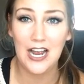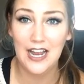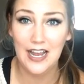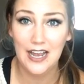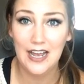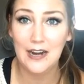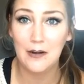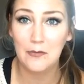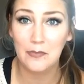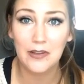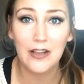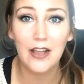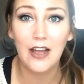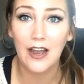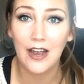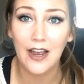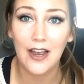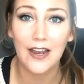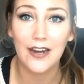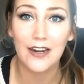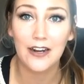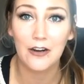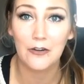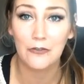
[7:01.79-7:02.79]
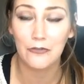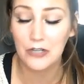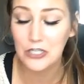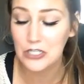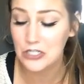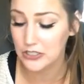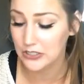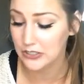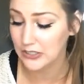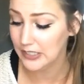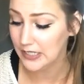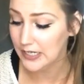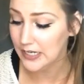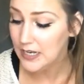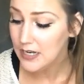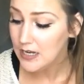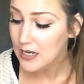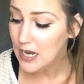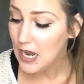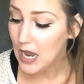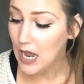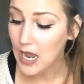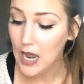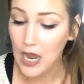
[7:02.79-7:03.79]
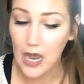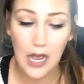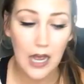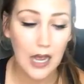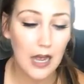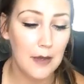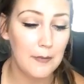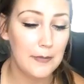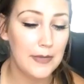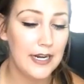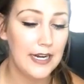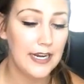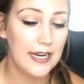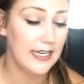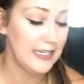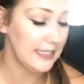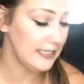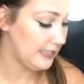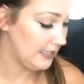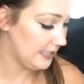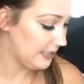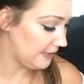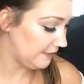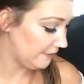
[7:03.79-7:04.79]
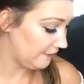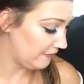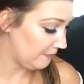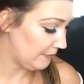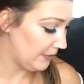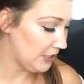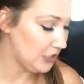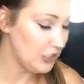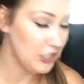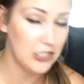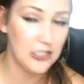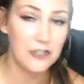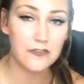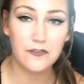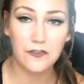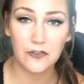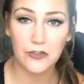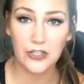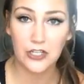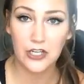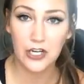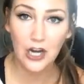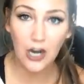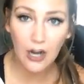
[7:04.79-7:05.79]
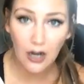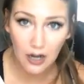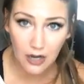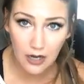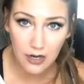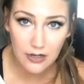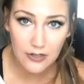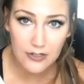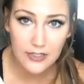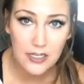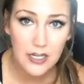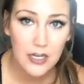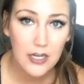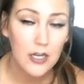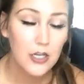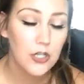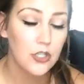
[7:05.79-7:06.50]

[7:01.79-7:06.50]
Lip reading: I had applied originally, but I guess this information is for the card.